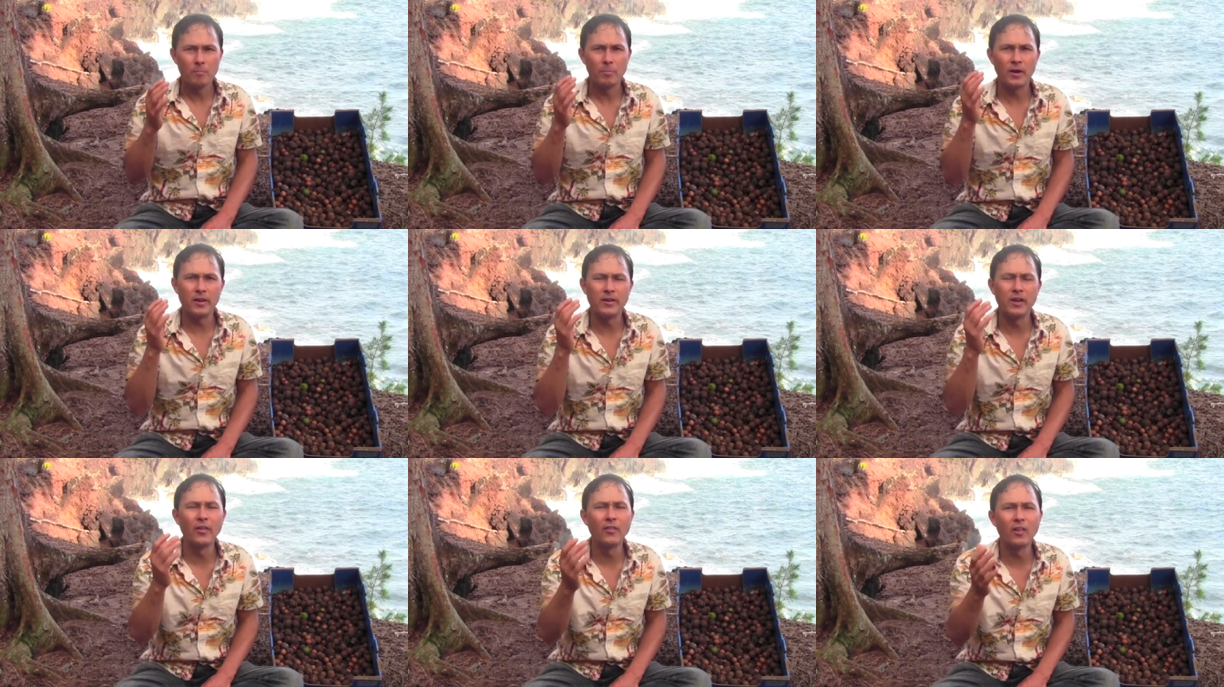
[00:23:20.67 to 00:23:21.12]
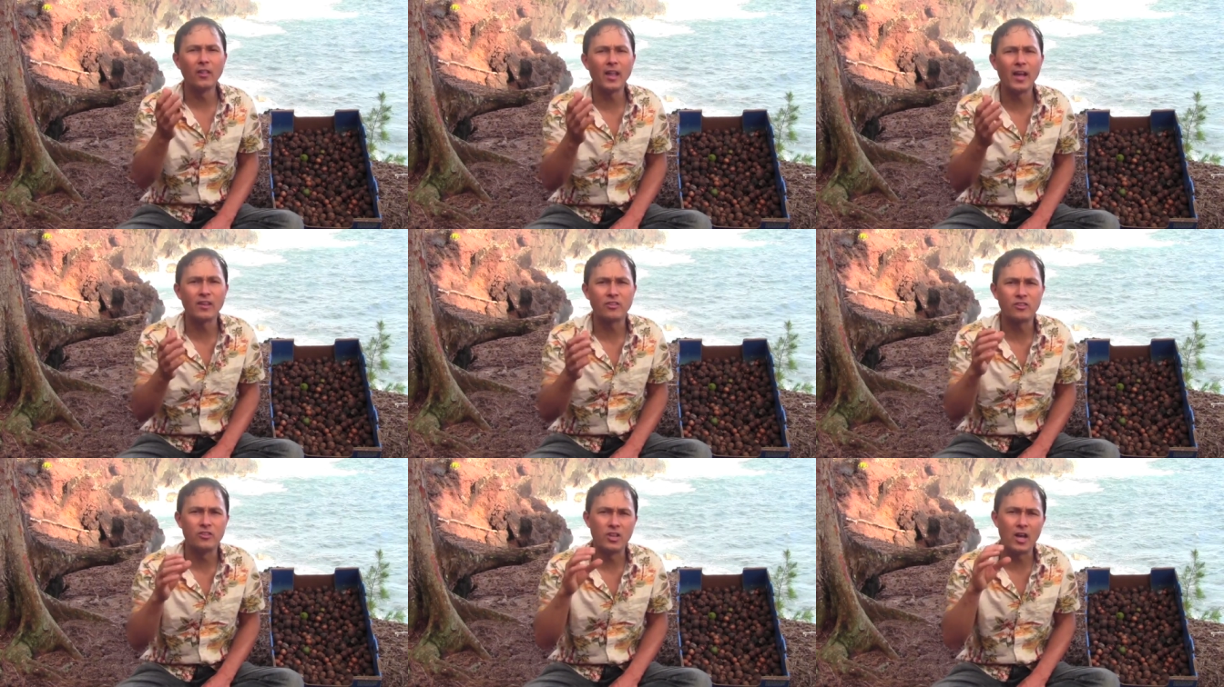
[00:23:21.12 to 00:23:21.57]
But
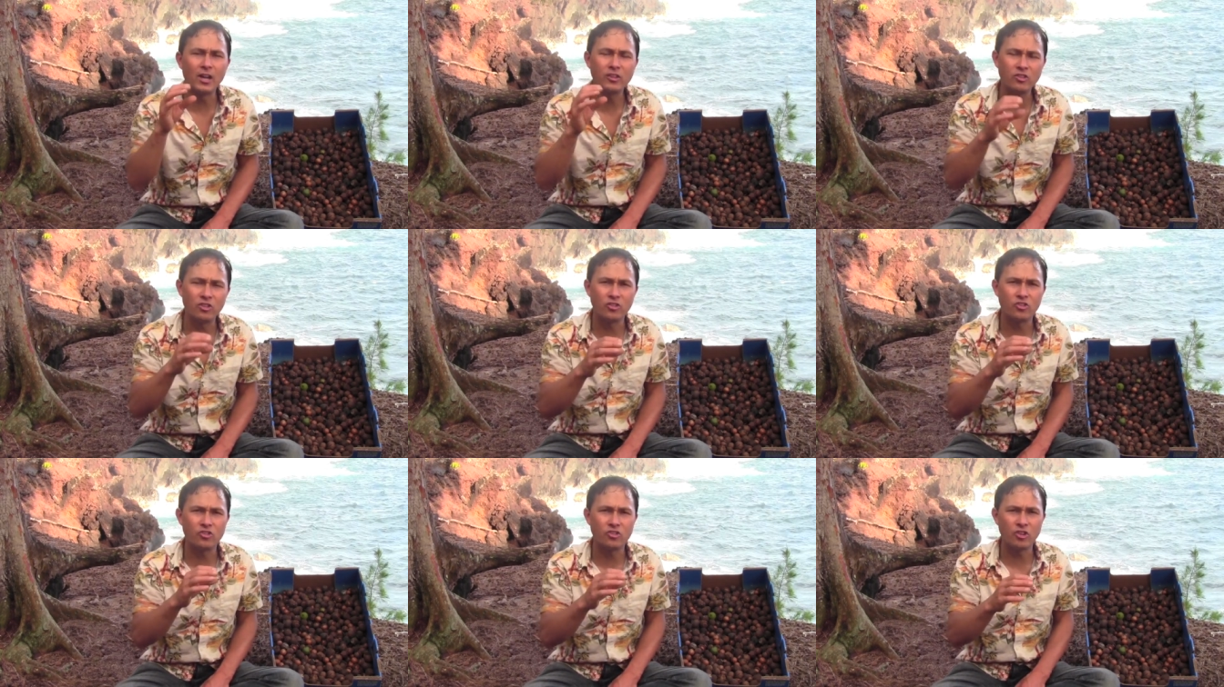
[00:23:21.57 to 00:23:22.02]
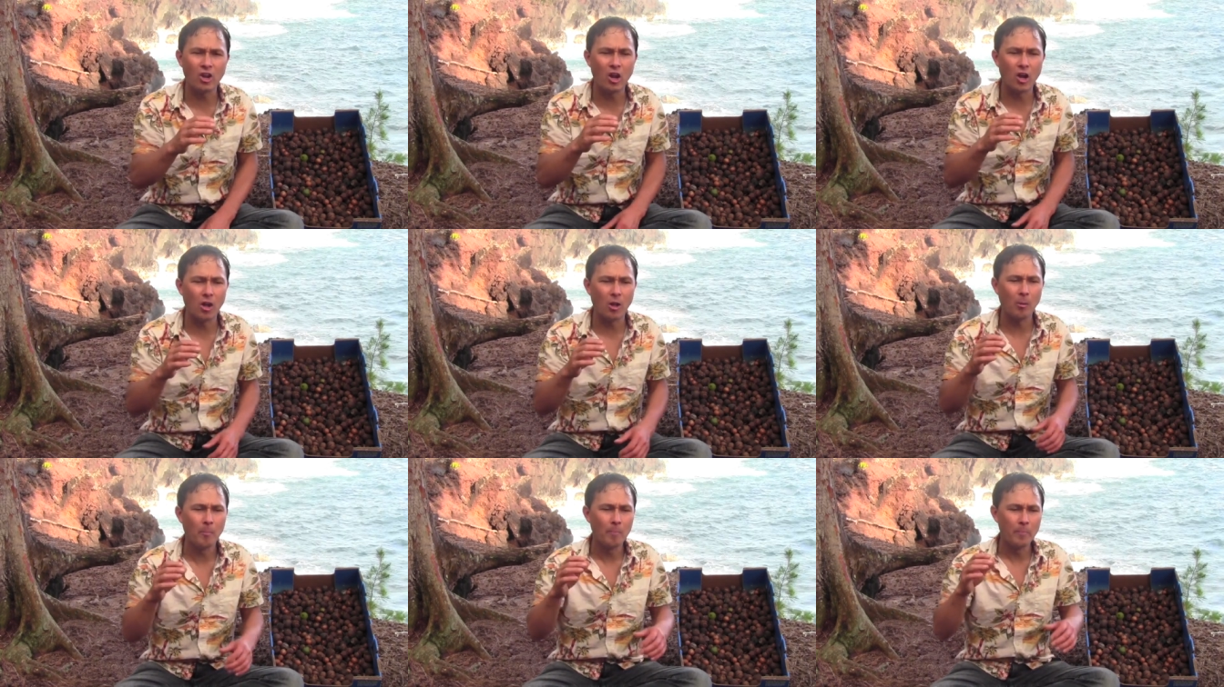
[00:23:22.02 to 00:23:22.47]
nonetheless, nuts and
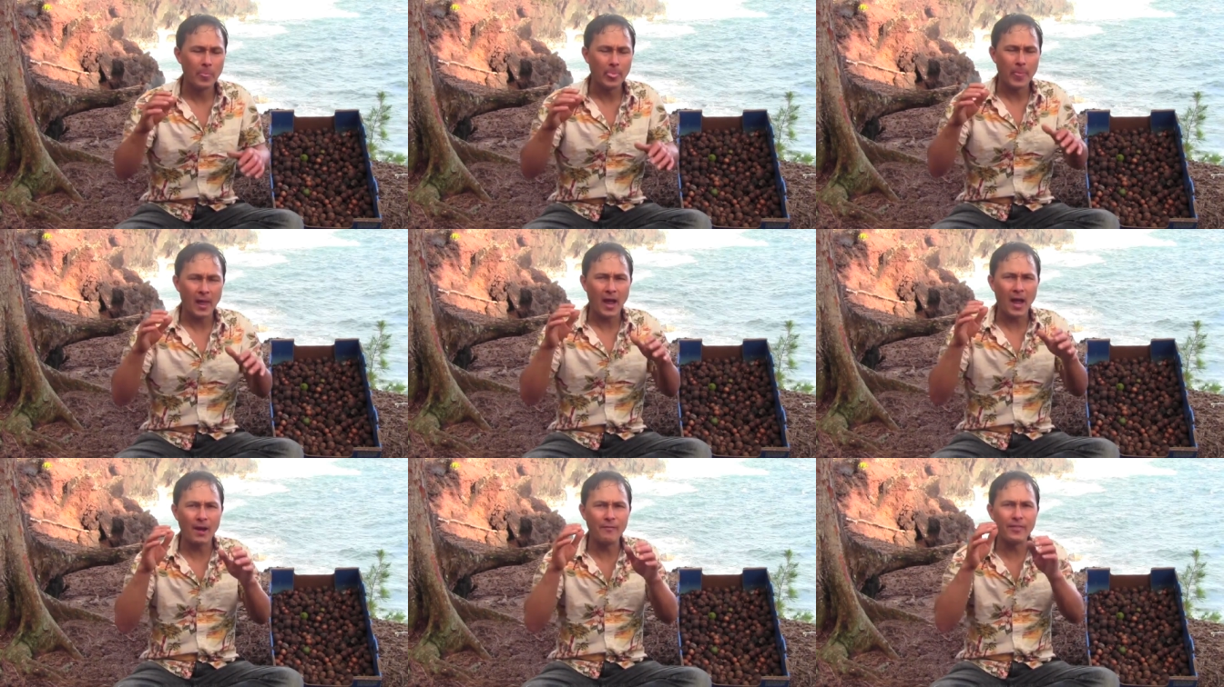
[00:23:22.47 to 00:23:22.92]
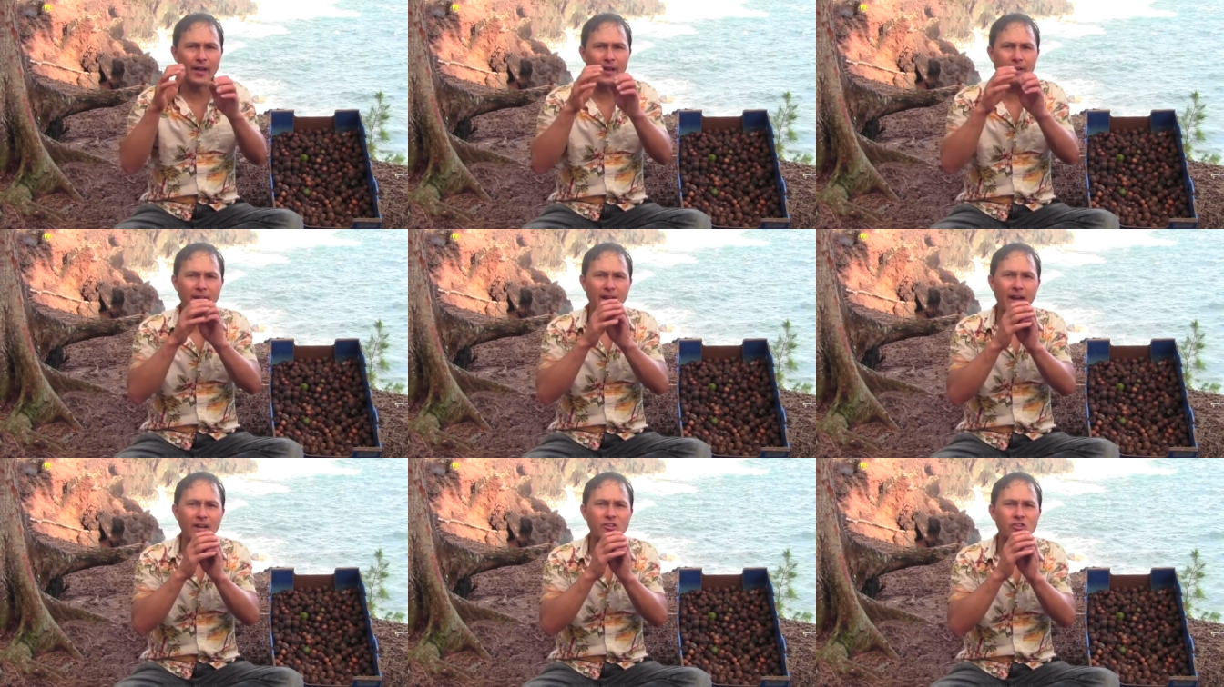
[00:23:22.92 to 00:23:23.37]
shell have
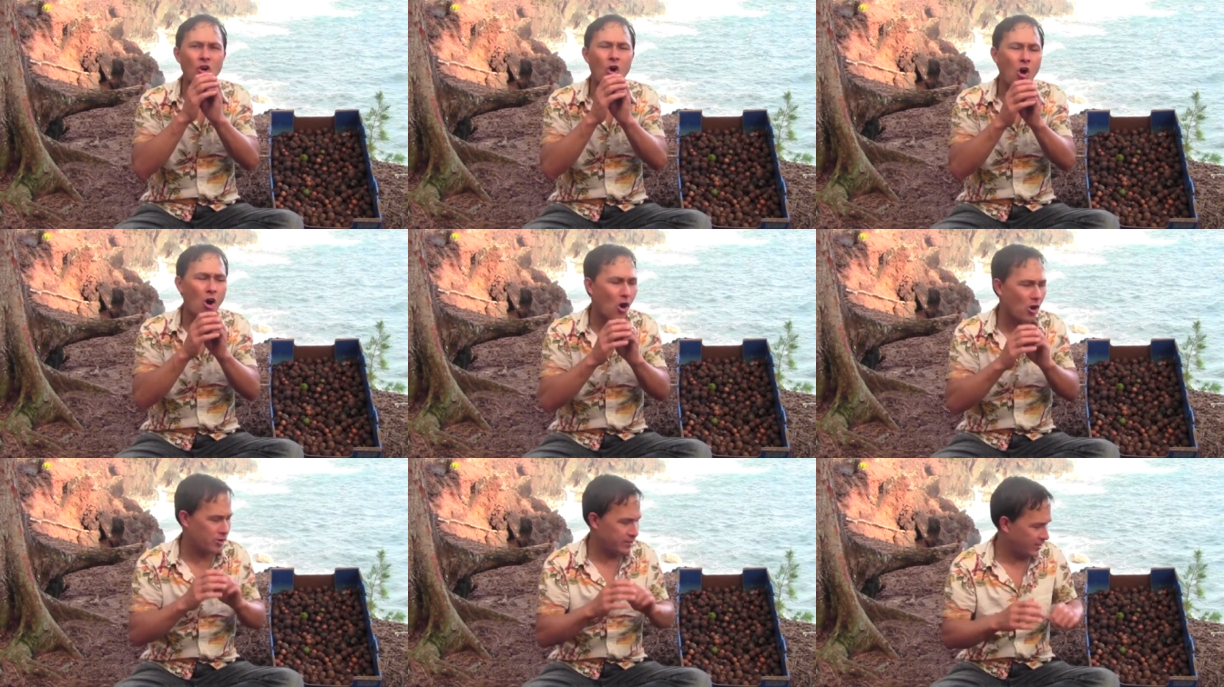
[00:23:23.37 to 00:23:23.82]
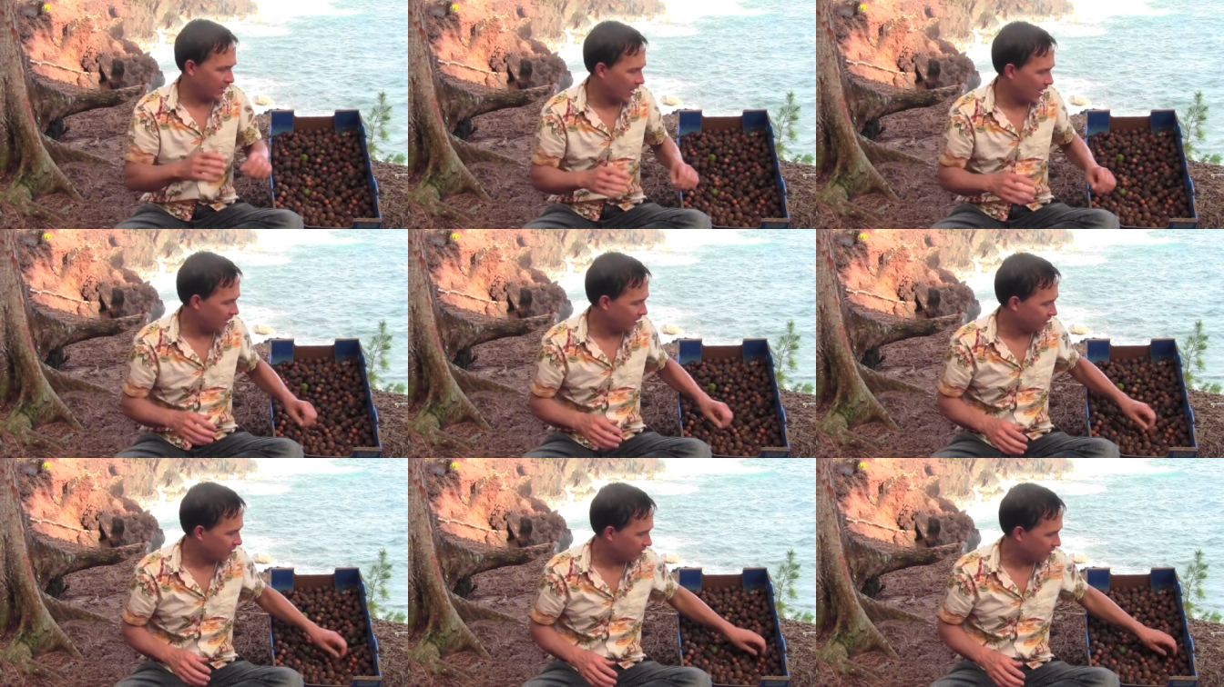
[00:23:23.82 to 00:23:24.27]
that nice hard
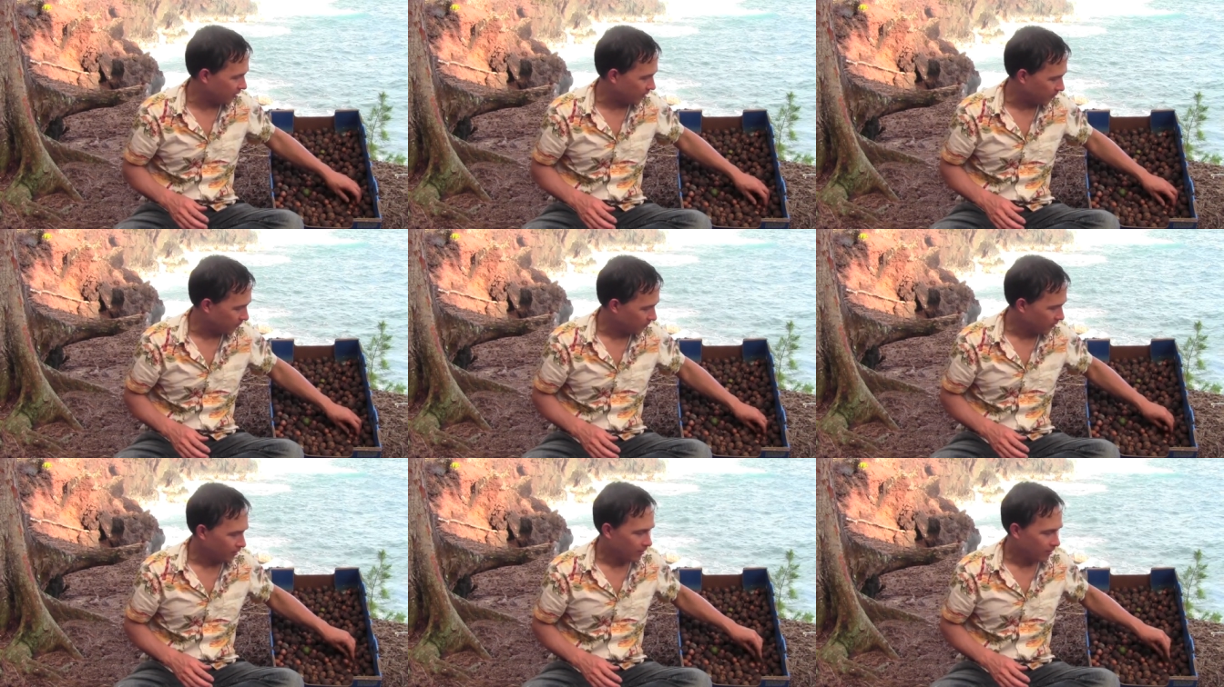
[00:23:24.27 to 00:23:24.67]
casing,